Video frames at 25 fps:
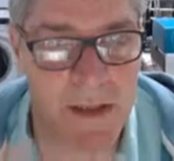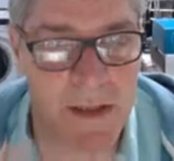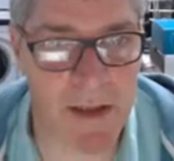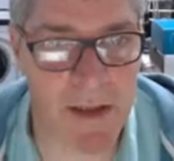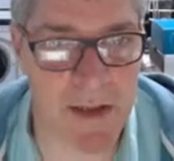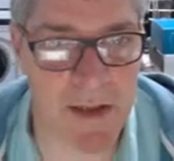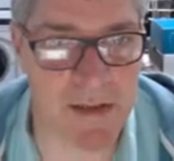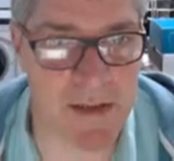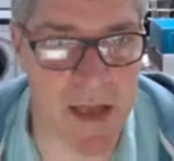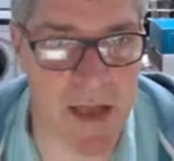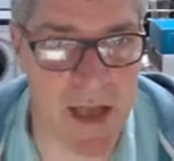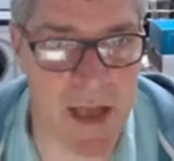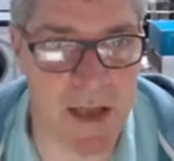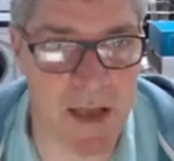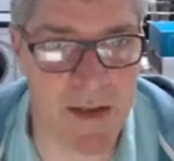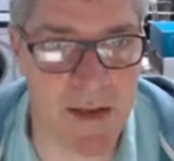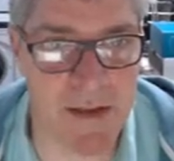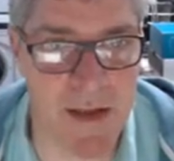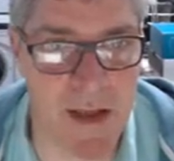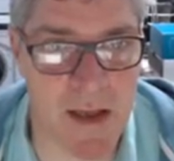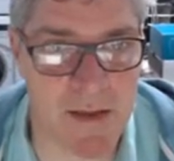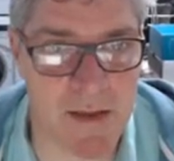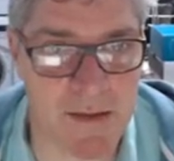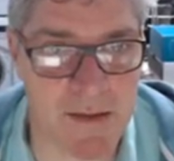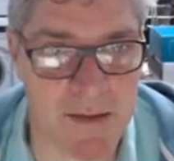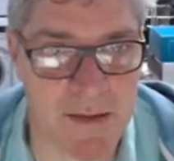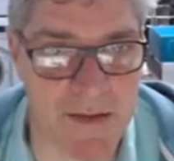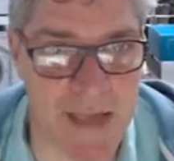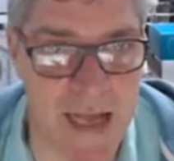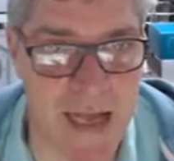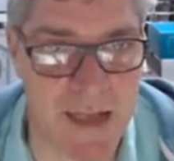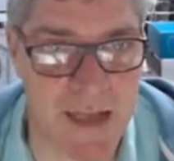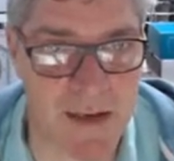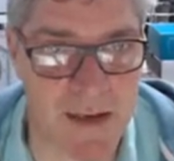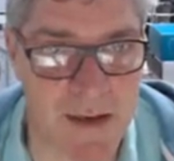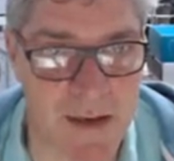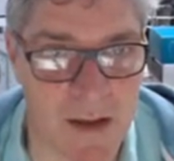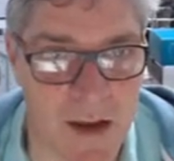it, it is a
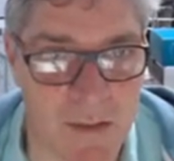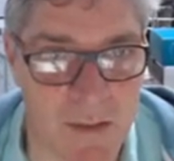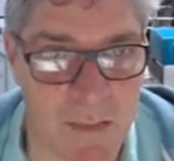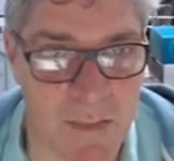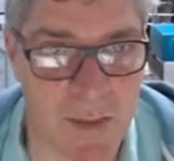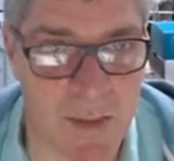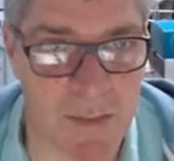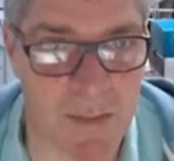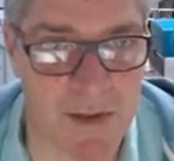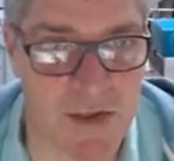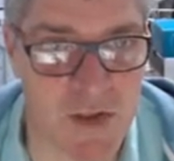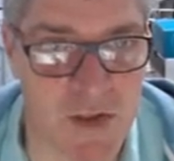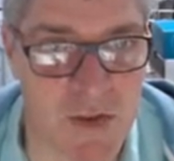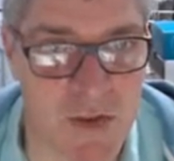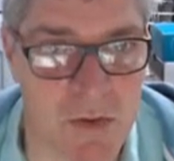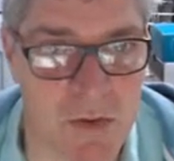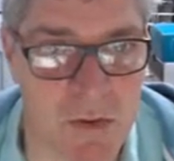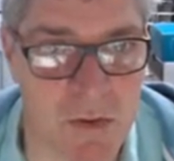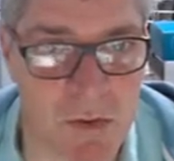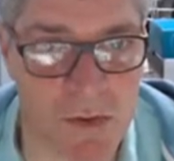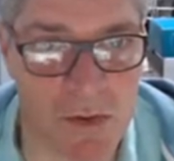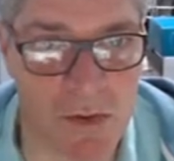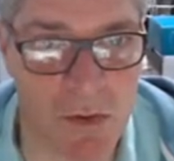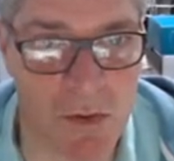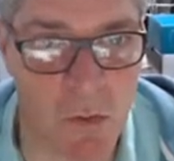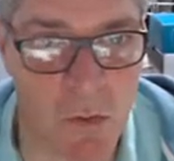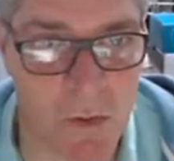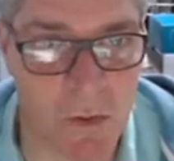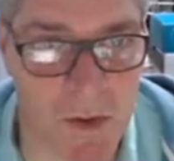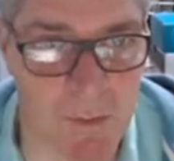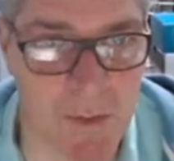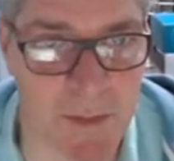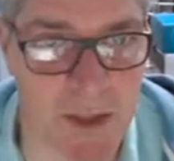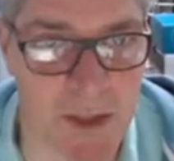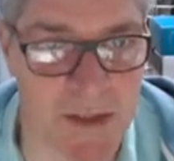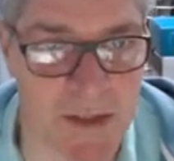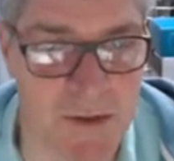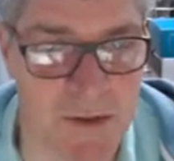standard that I publish called, or that
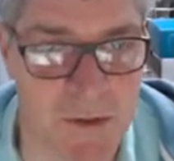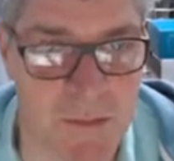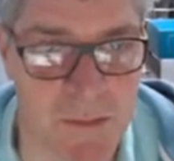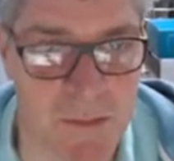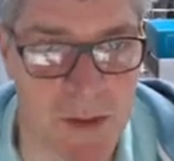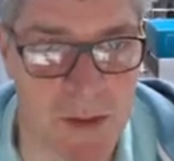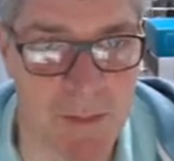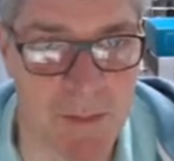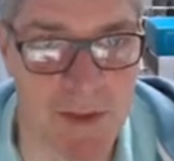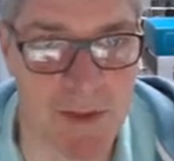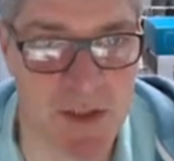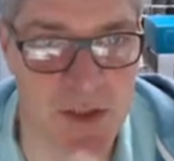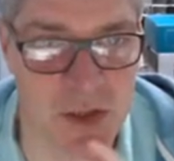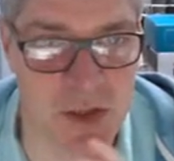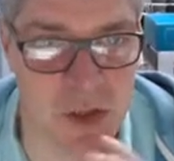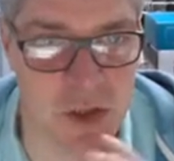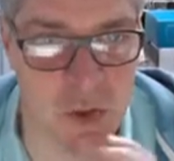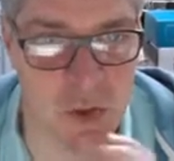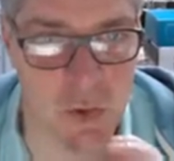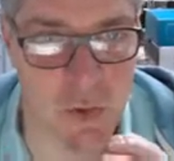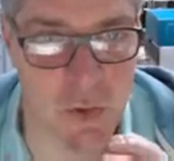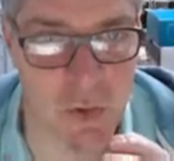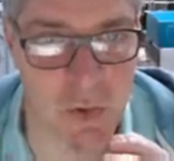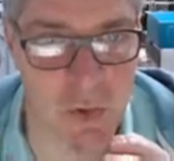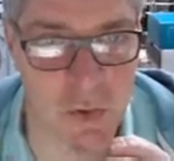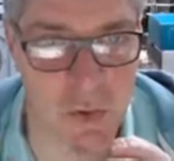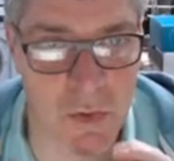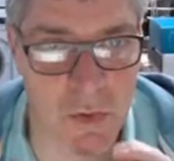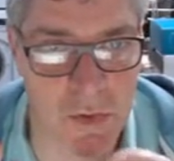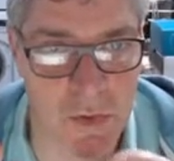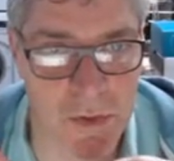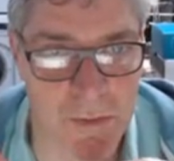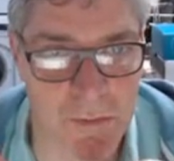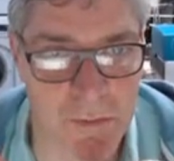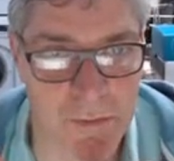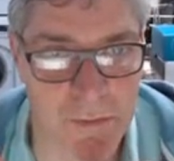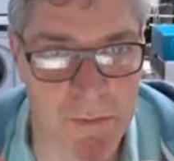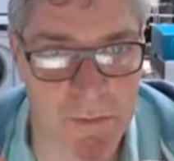MyStorm published called
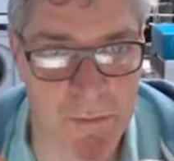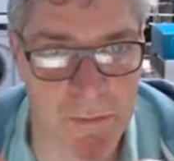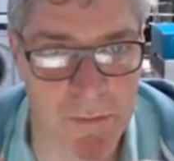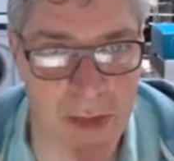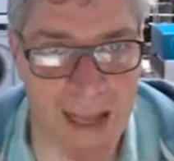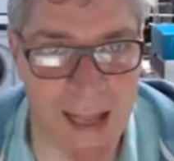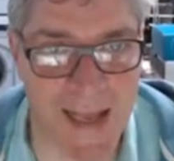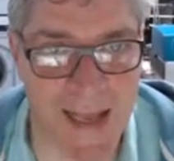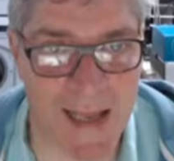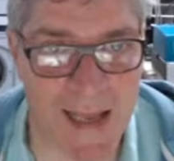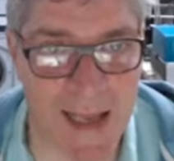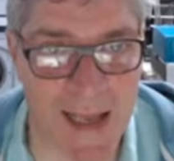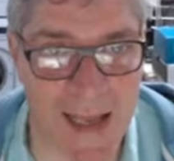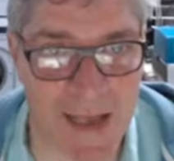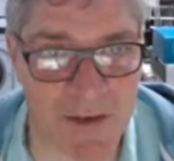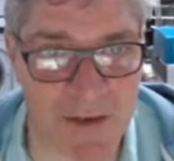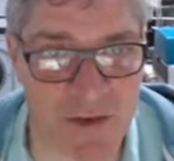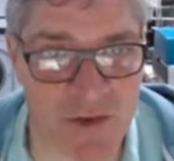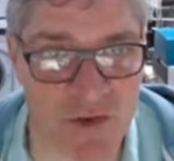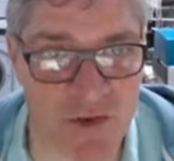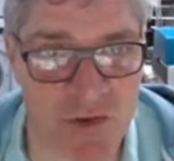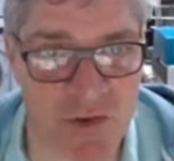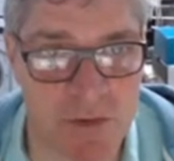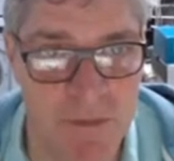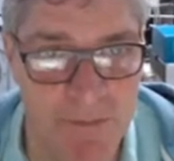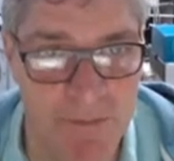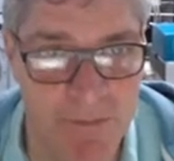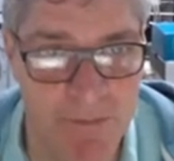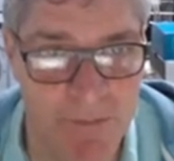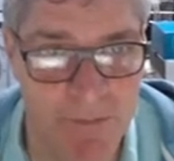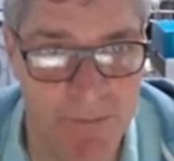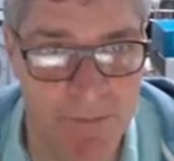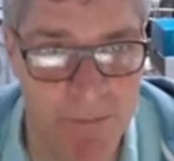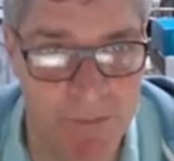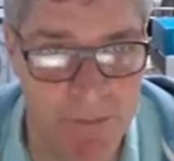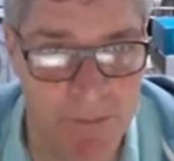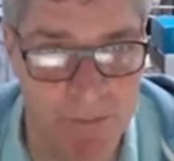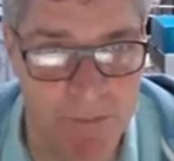Black Edge.
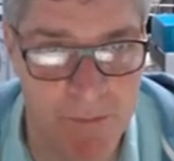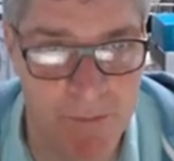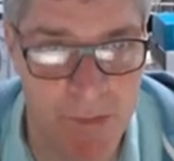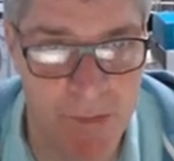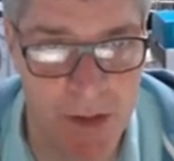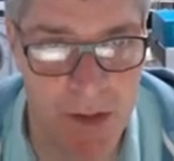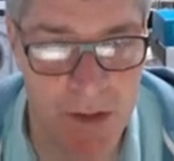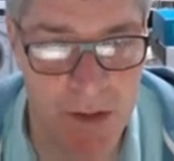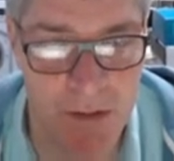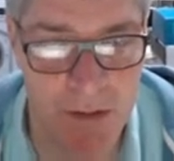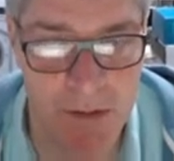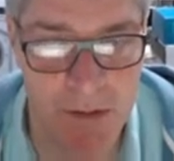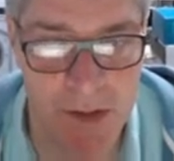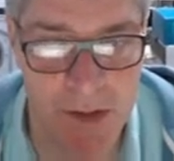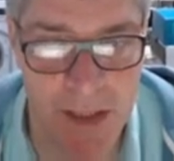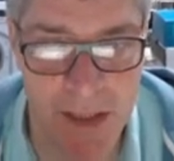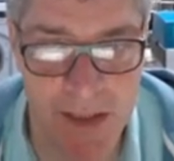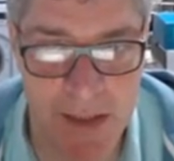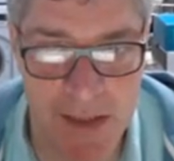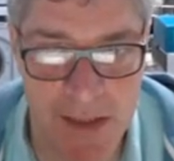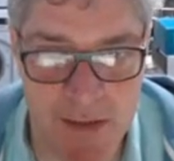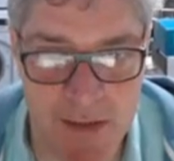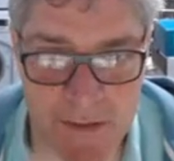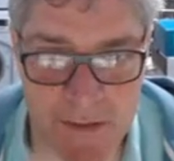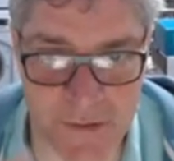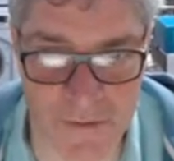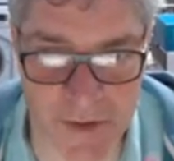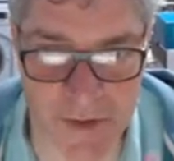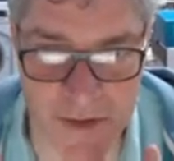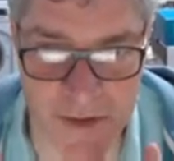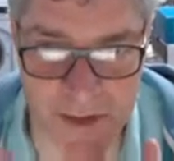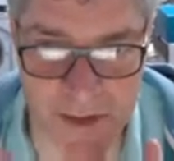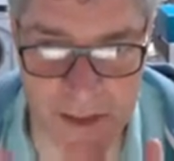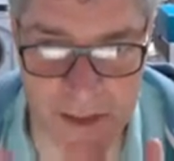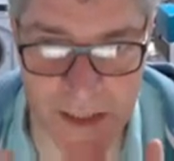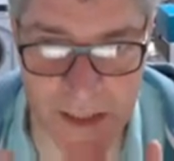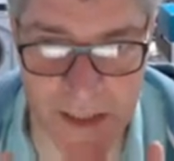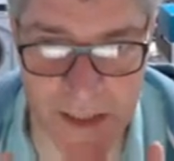Okay, that's
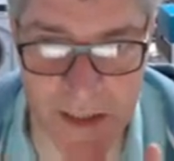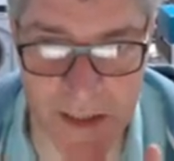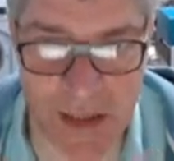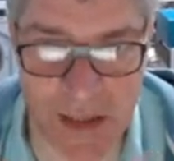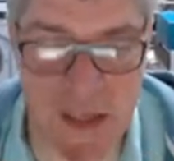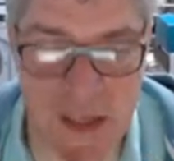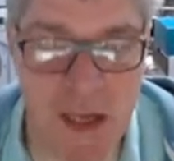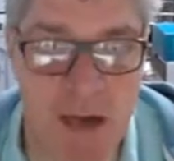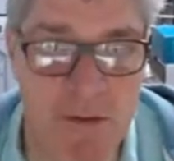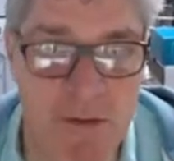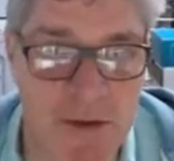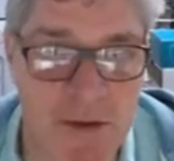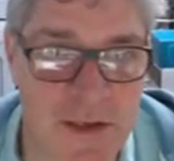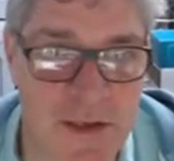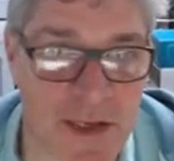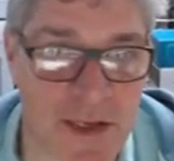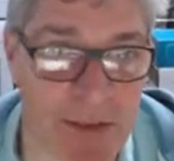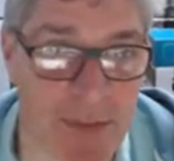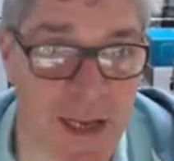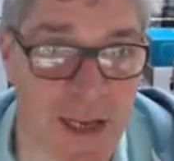originally, originally